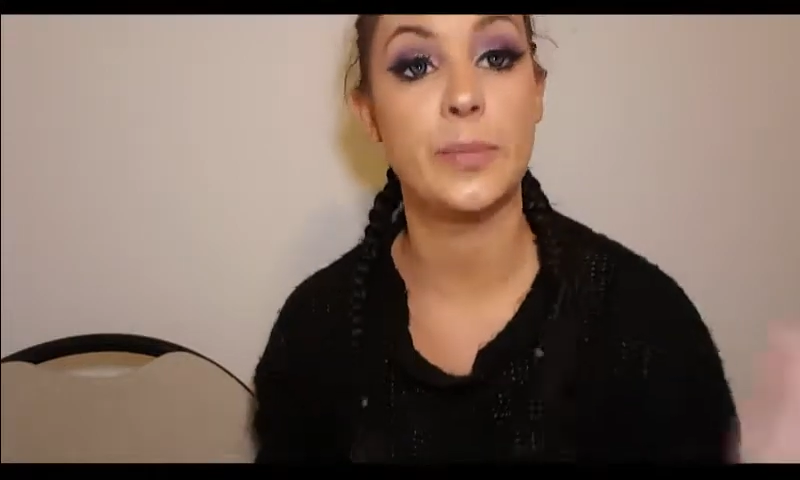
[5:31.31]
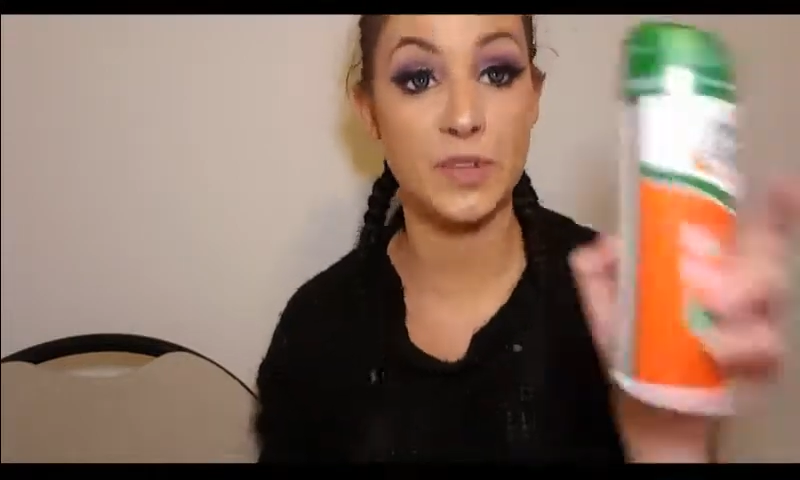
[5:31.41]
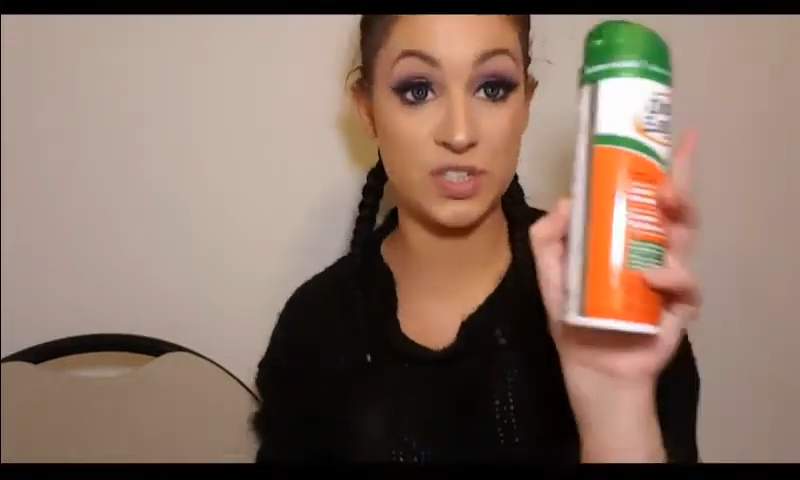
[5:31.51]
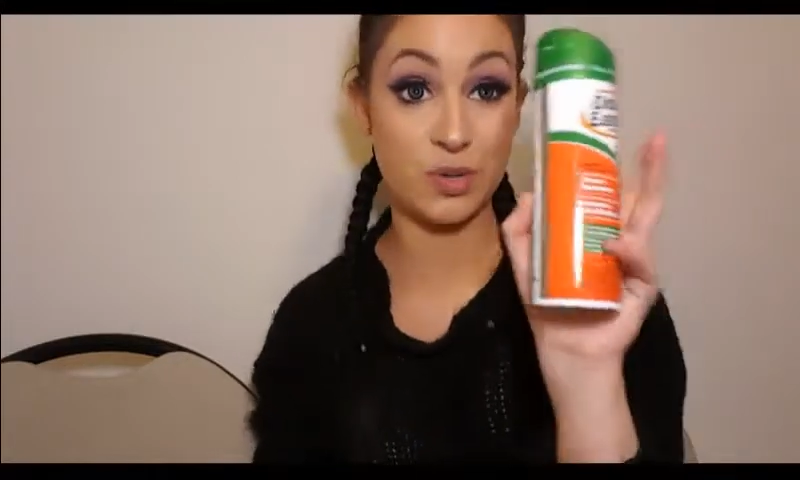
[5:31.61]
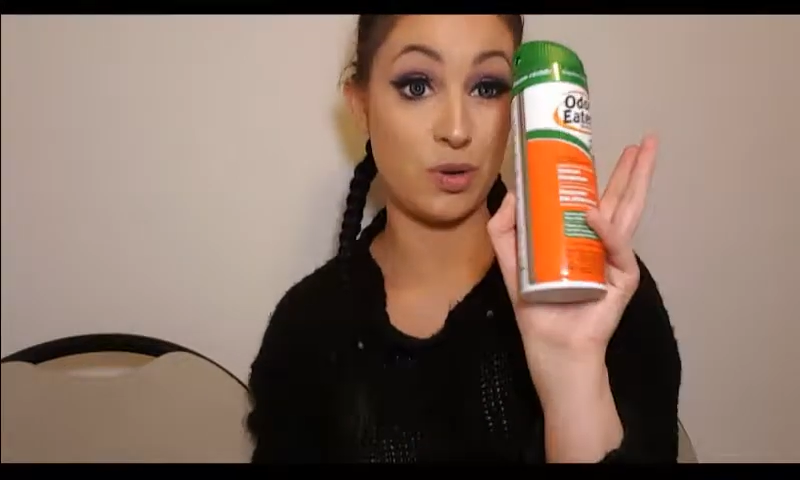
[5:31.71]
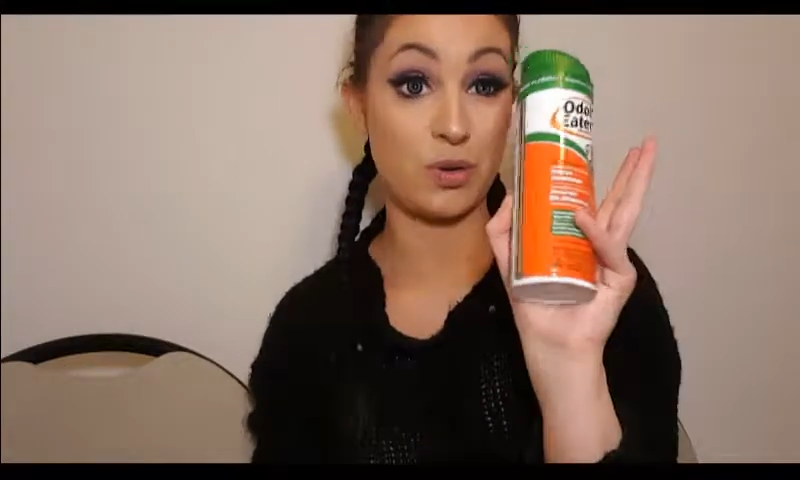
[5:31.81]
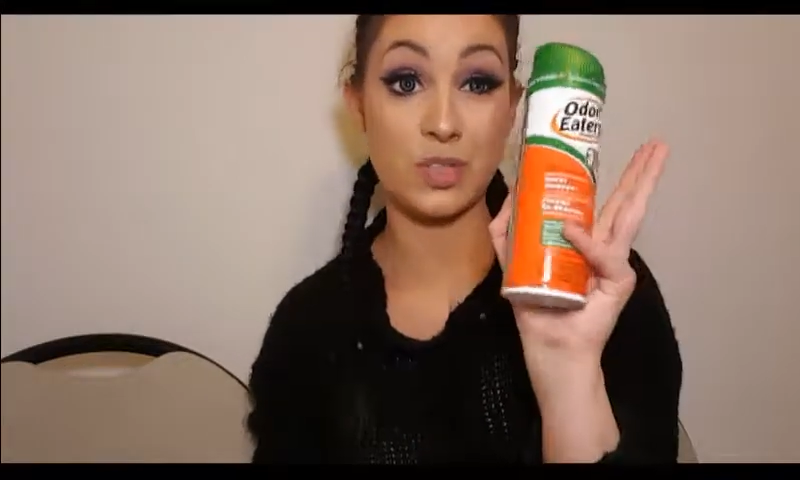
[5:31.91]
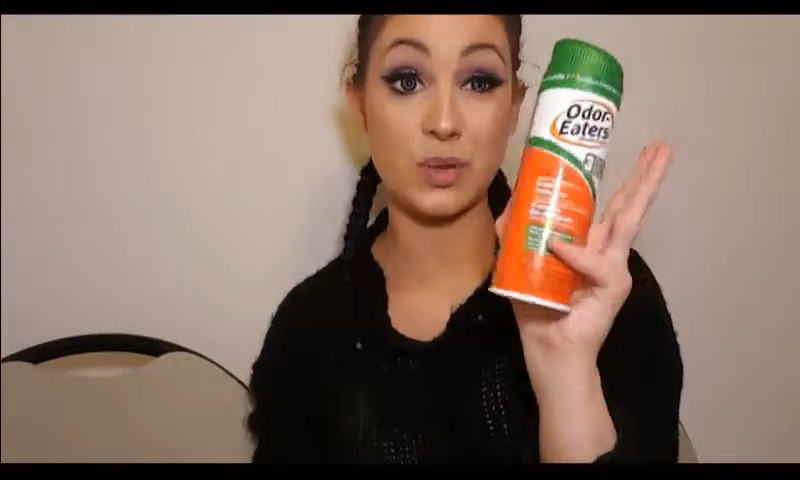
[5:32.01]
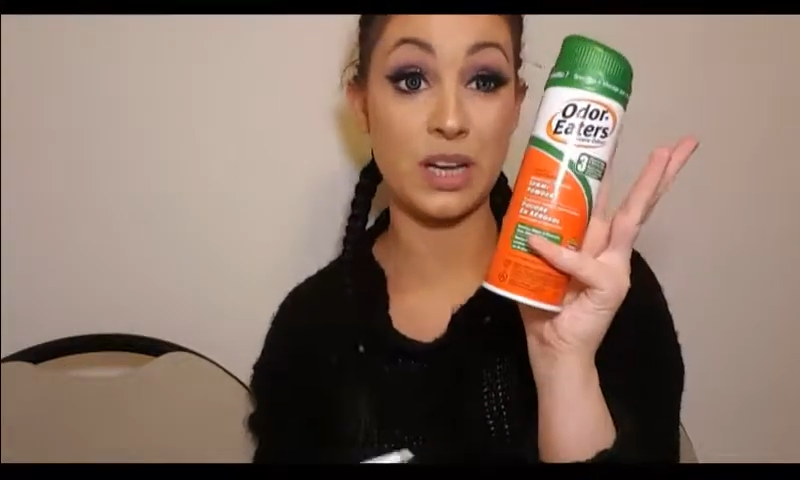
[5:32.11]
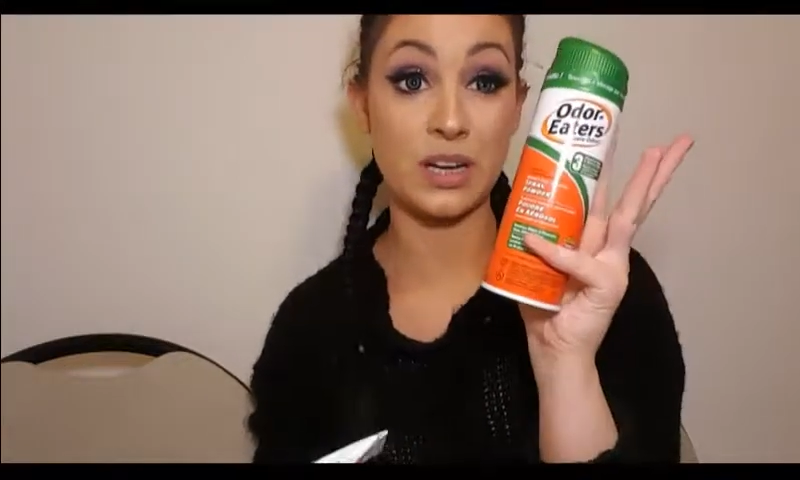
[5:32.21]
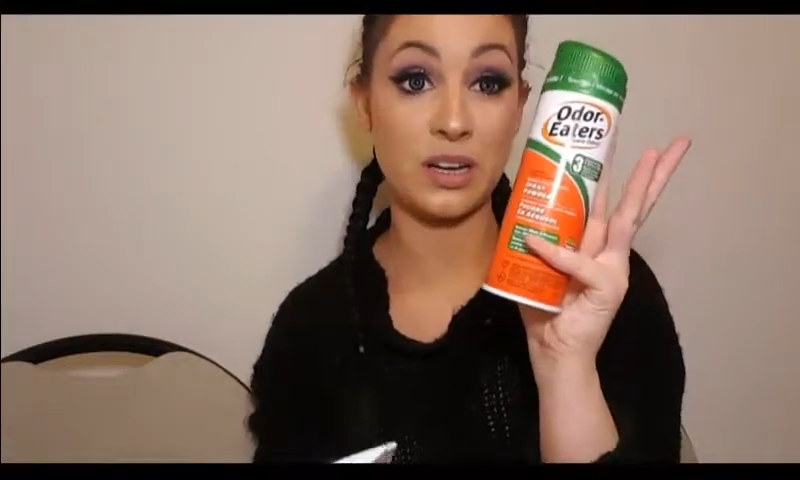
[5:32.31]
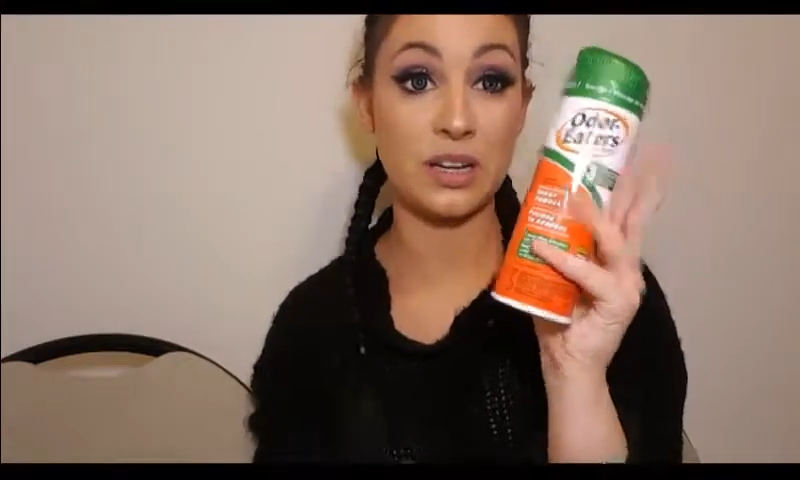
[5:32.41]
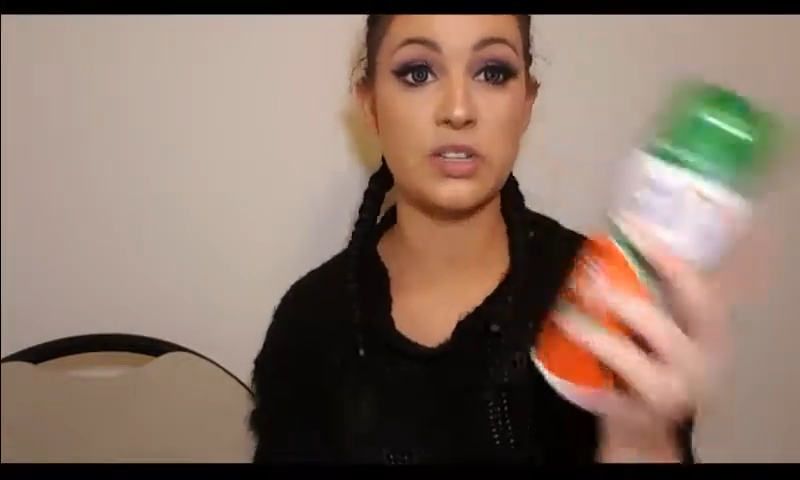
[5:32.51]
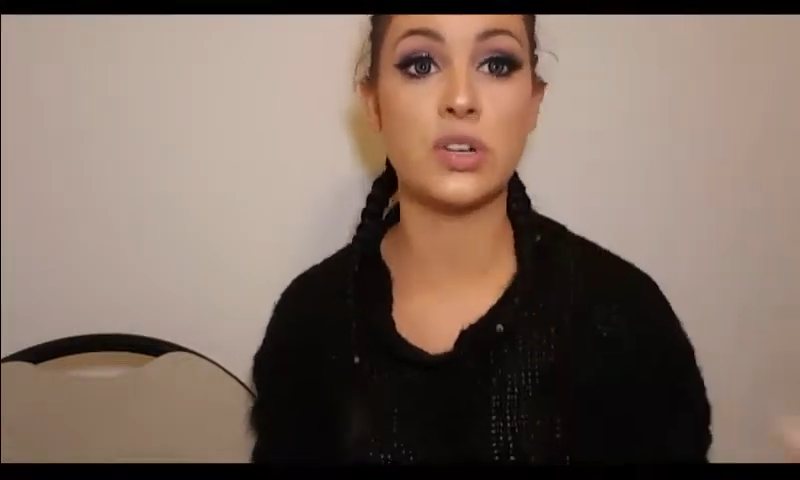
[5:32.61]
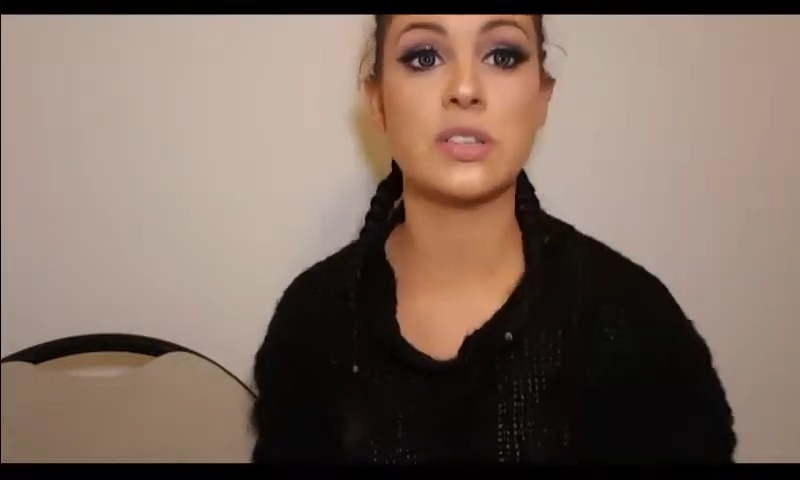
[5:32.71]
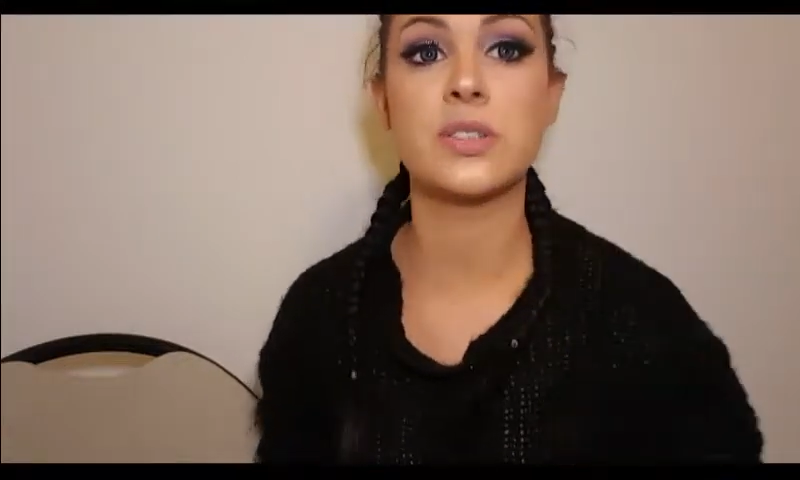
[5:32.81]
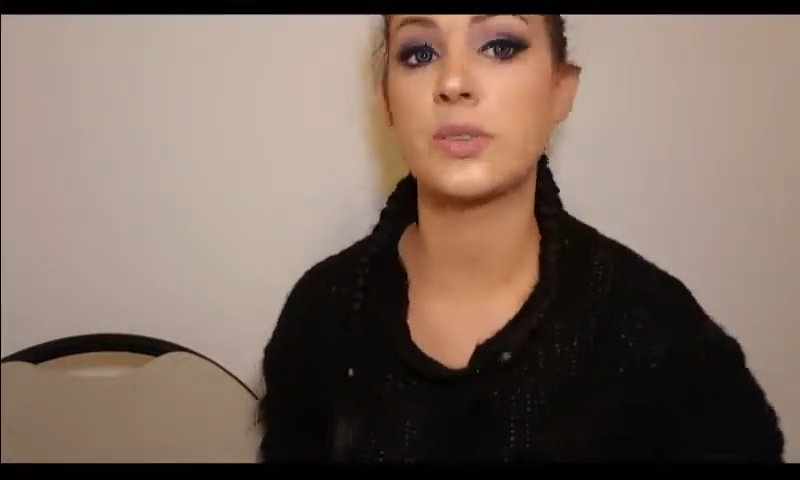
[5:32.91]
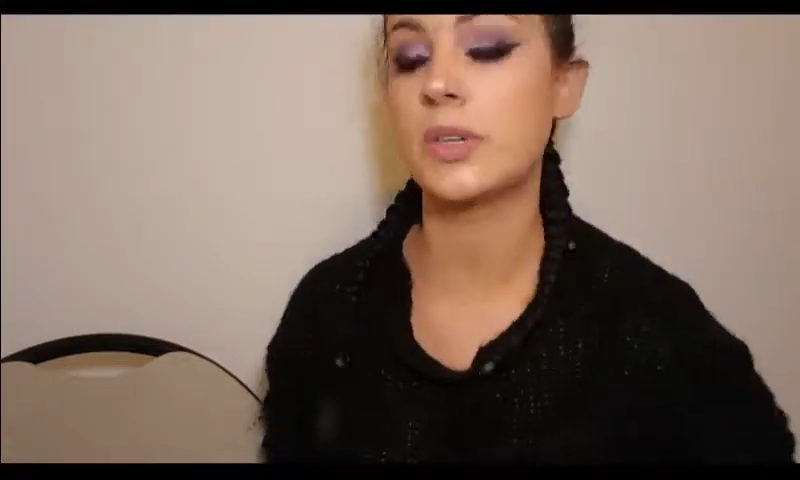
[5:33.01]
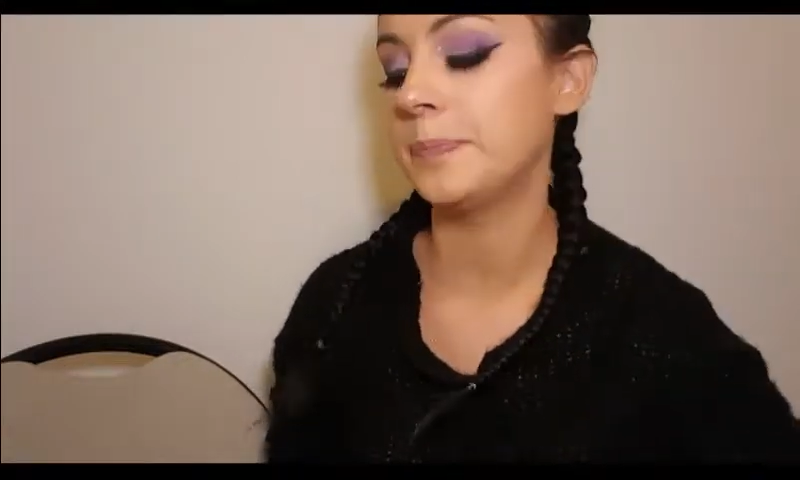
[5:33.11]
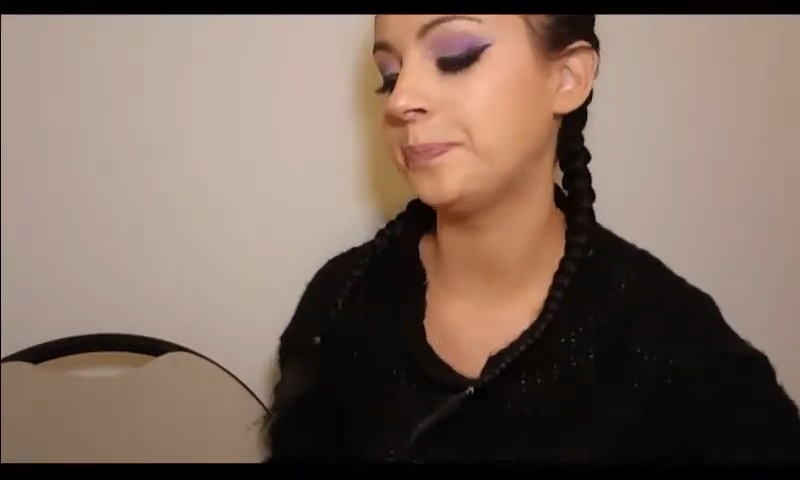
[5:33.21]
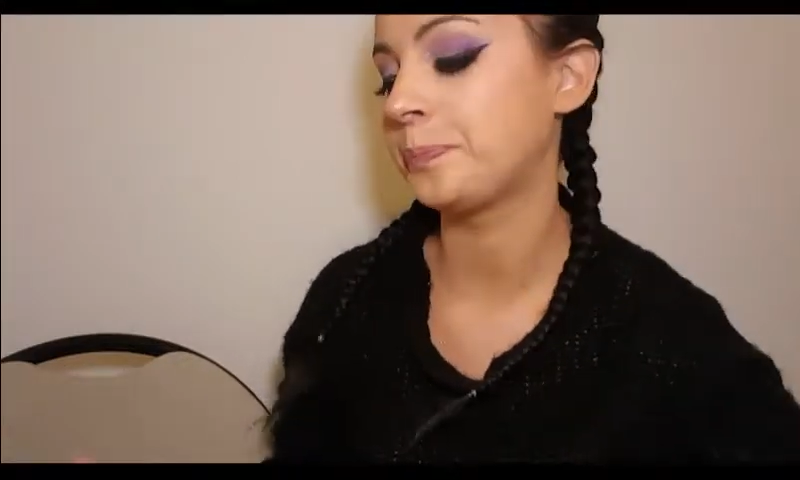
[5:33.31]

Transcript: This you can also get at any drugstore.